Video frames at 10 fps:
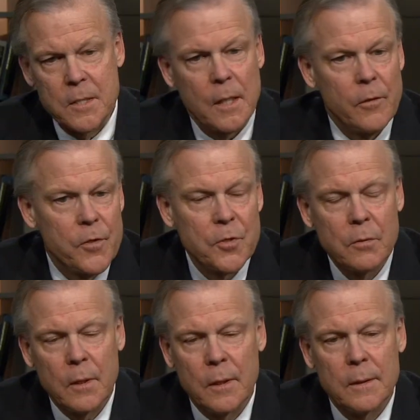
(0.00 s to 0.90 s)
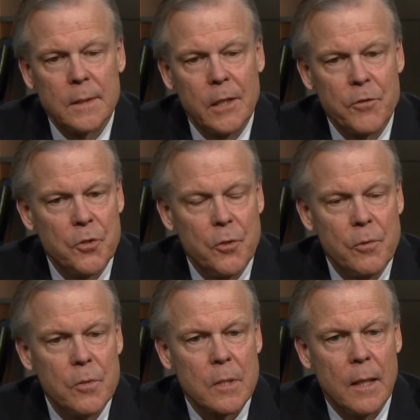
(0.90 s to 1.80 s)
in television, uh, television
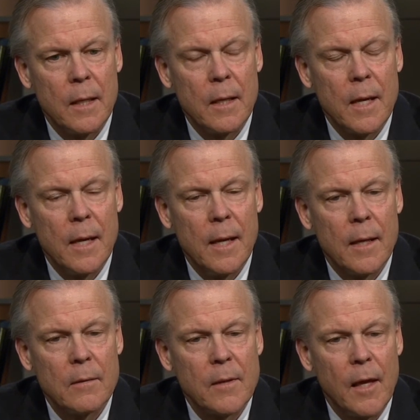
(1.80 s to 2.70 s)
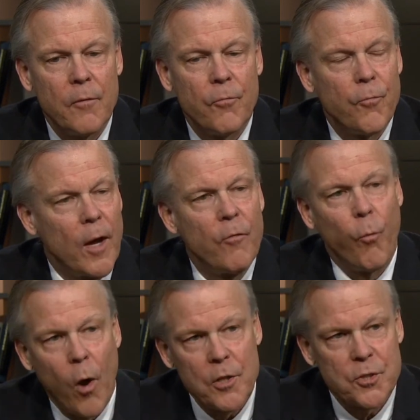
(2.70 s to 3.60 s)
news, uh, and I've I've
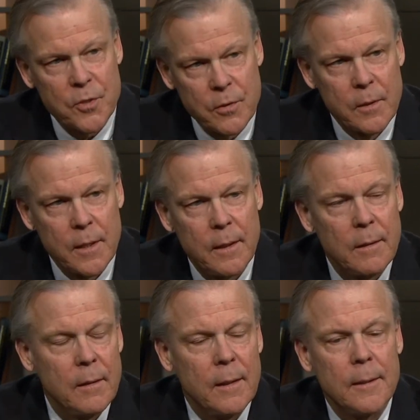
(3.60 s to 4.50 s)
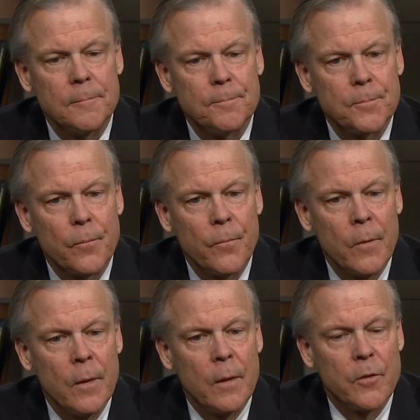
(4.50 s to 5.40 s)
watched the um,
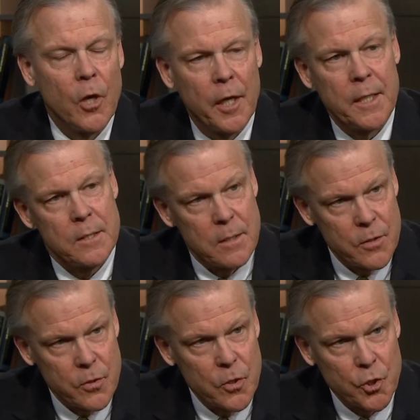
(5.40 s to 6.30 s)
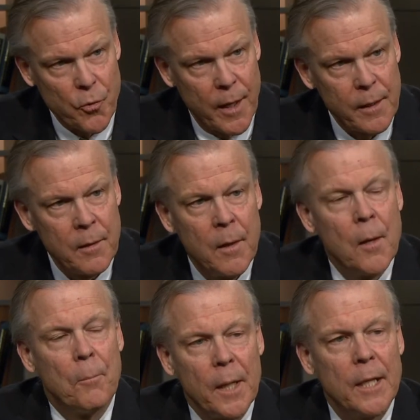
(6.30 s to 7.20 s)
the audiences shrink.
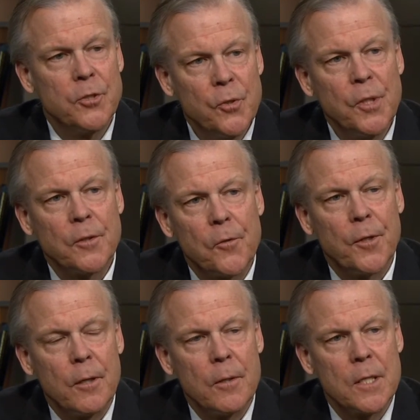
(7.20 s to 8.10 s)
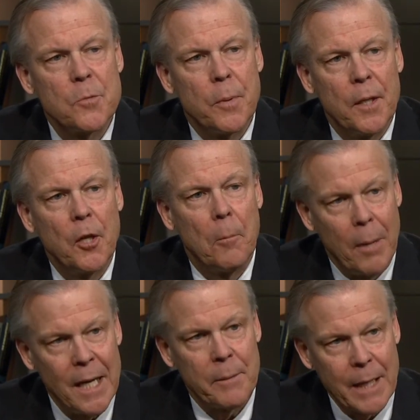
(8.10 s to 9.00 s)
But I do think that there has been a
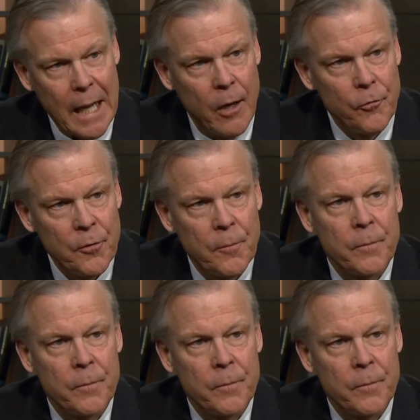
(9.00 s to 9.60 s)
bottoming out,